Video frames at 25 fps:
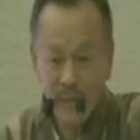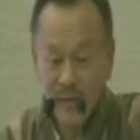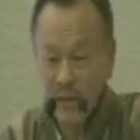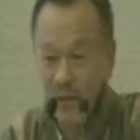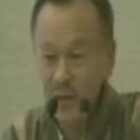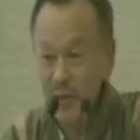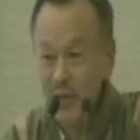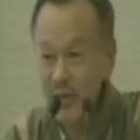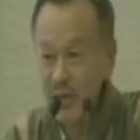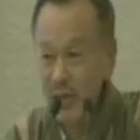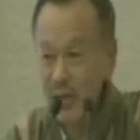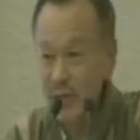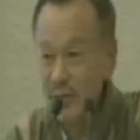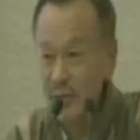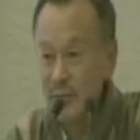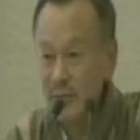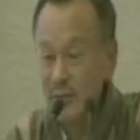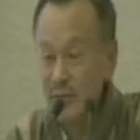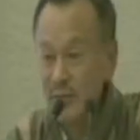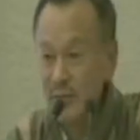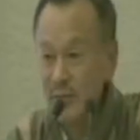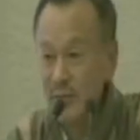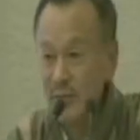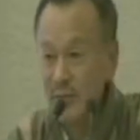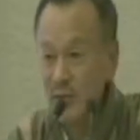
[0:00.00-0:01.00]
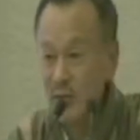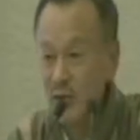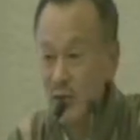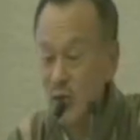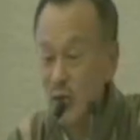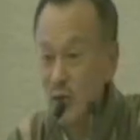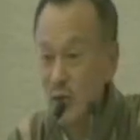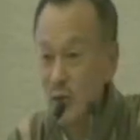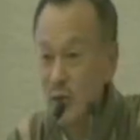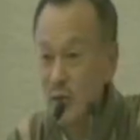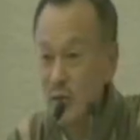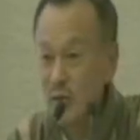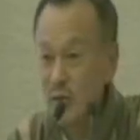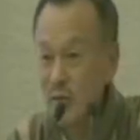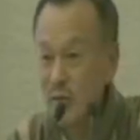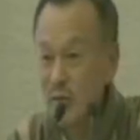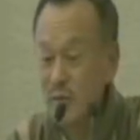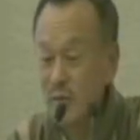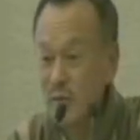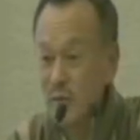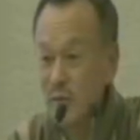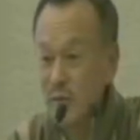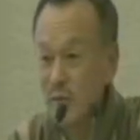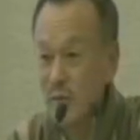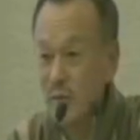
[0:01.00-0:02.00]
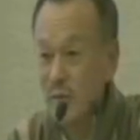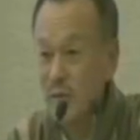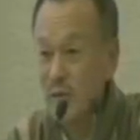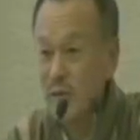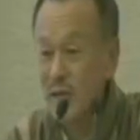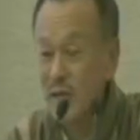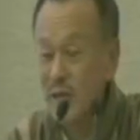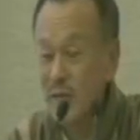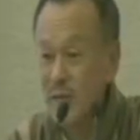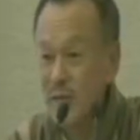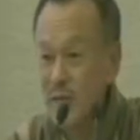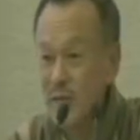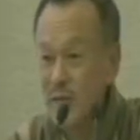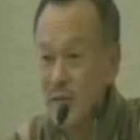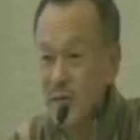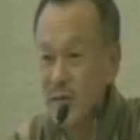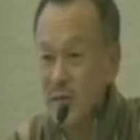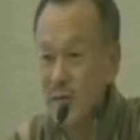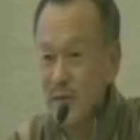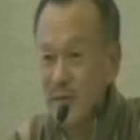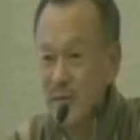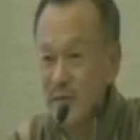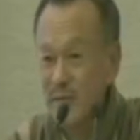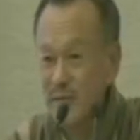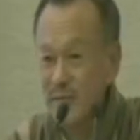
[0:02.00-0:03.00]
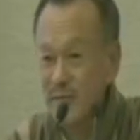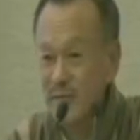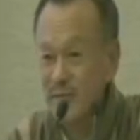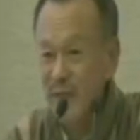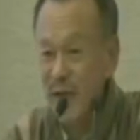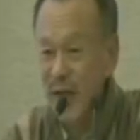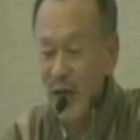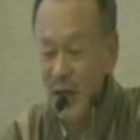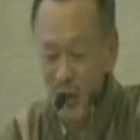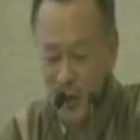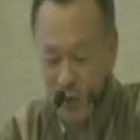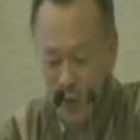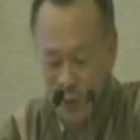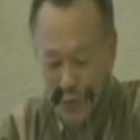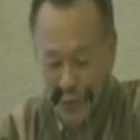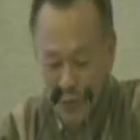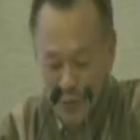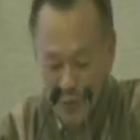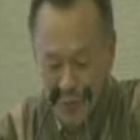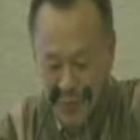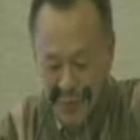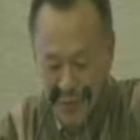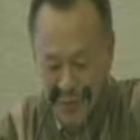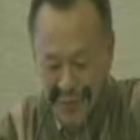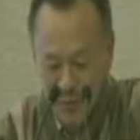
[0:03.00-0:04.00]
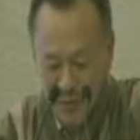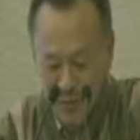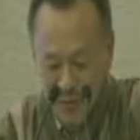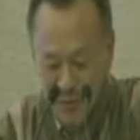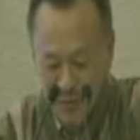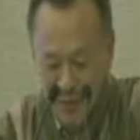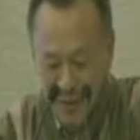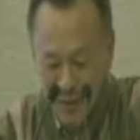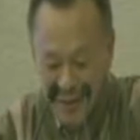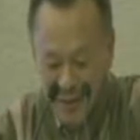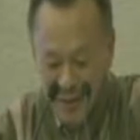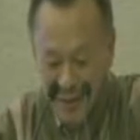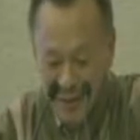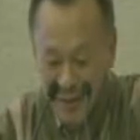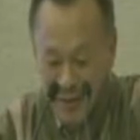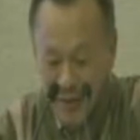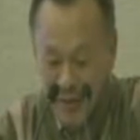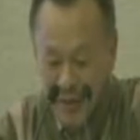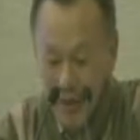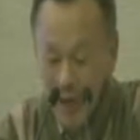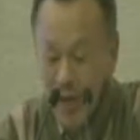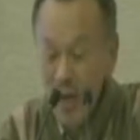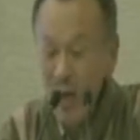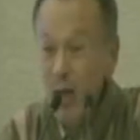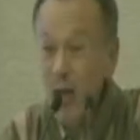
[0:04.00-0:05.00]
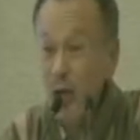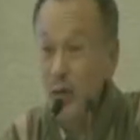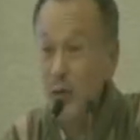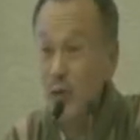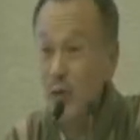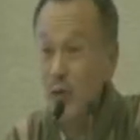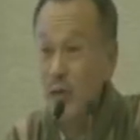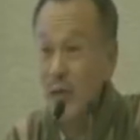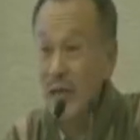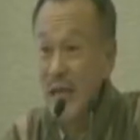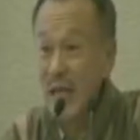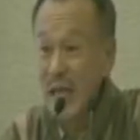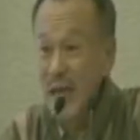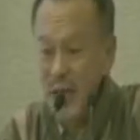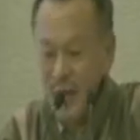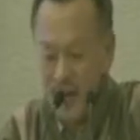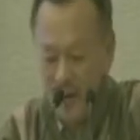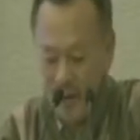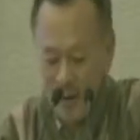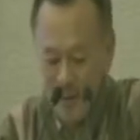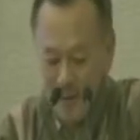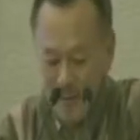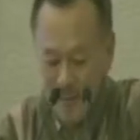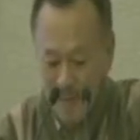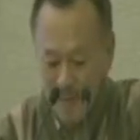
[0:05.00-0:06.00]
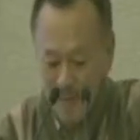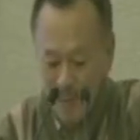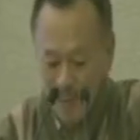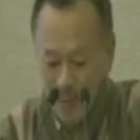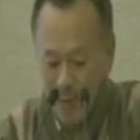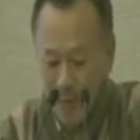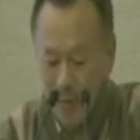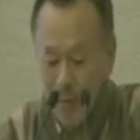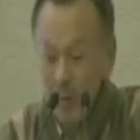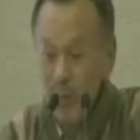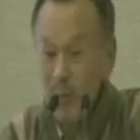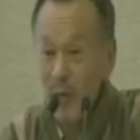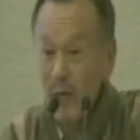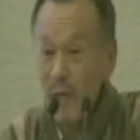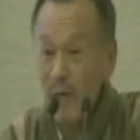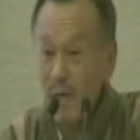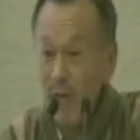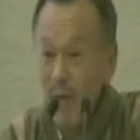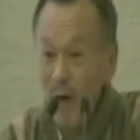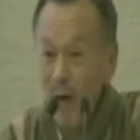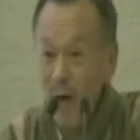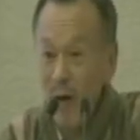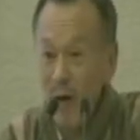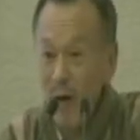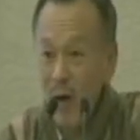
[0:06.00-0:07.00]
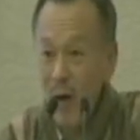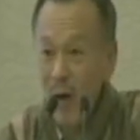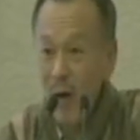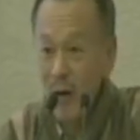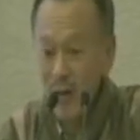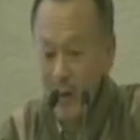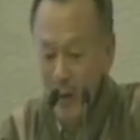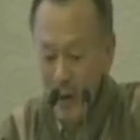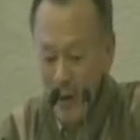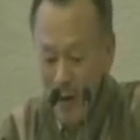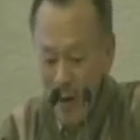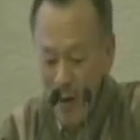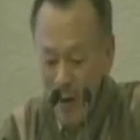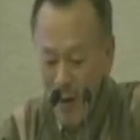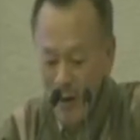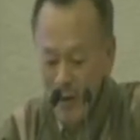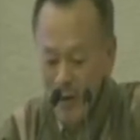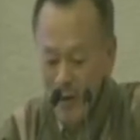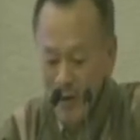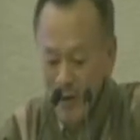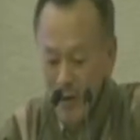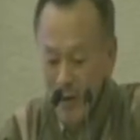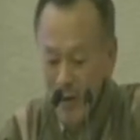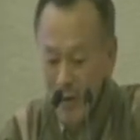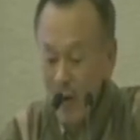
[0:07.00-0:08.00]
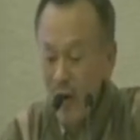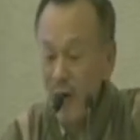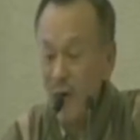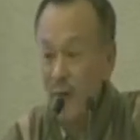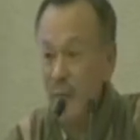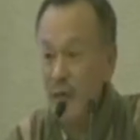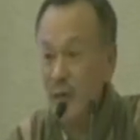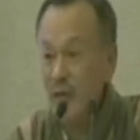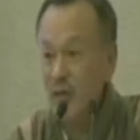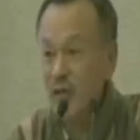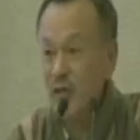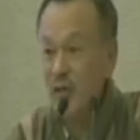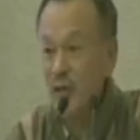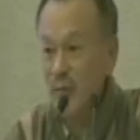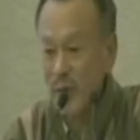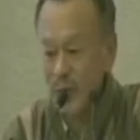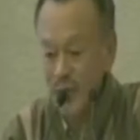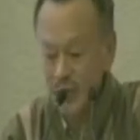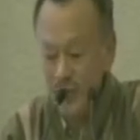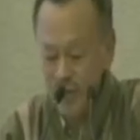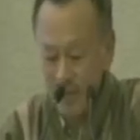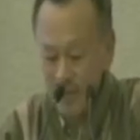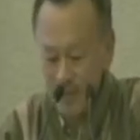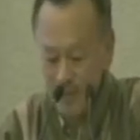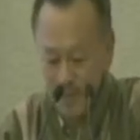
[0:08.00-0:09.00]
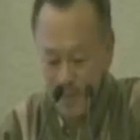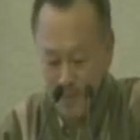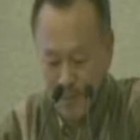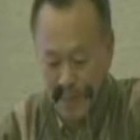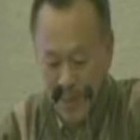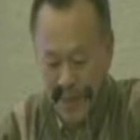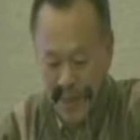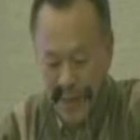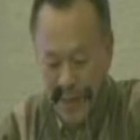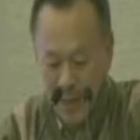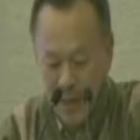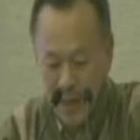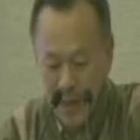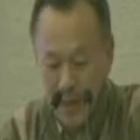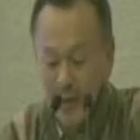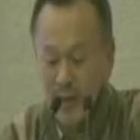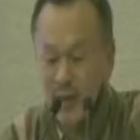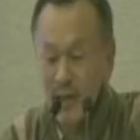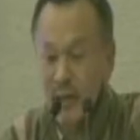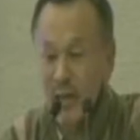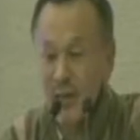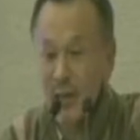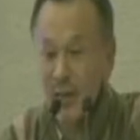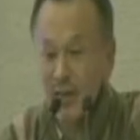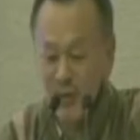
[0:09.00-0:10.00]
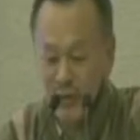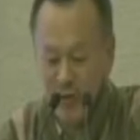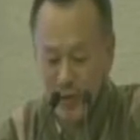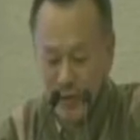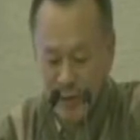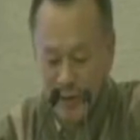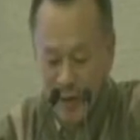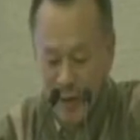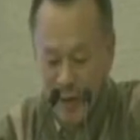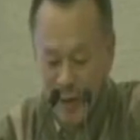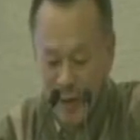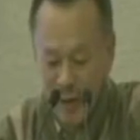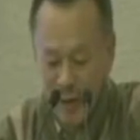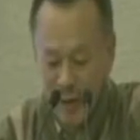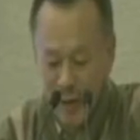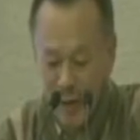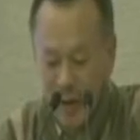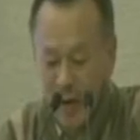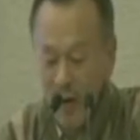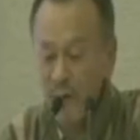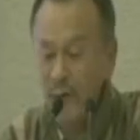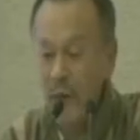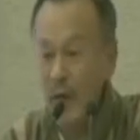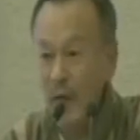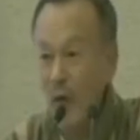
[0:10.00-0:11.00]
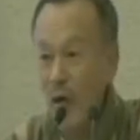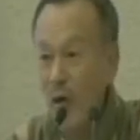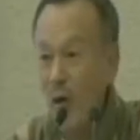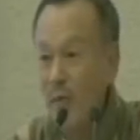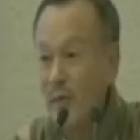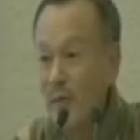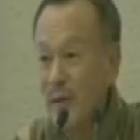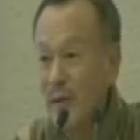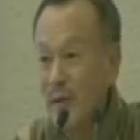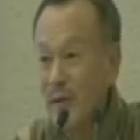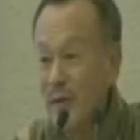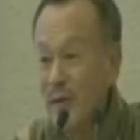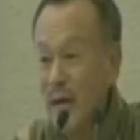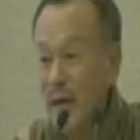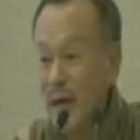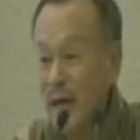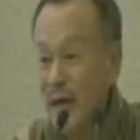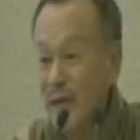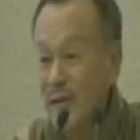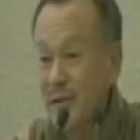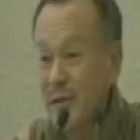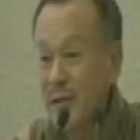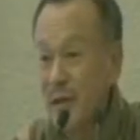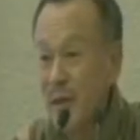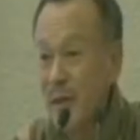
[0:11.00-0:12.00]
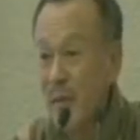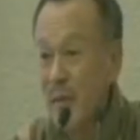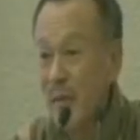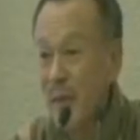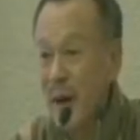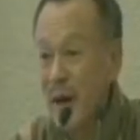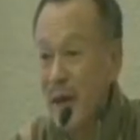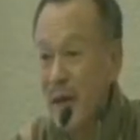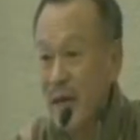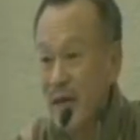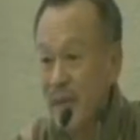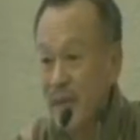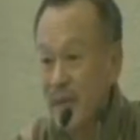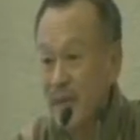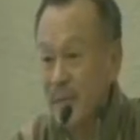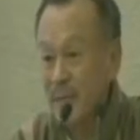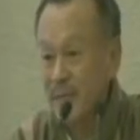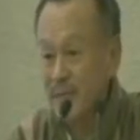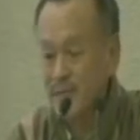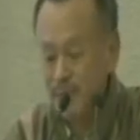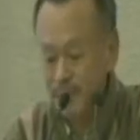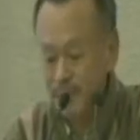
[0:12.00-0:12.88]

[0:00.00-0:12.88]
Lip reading: Christians, Jews, Muslims, Hindus, Buddhists, etc., to kneel before the altar of consumerism in the cathedral of the omniscient market.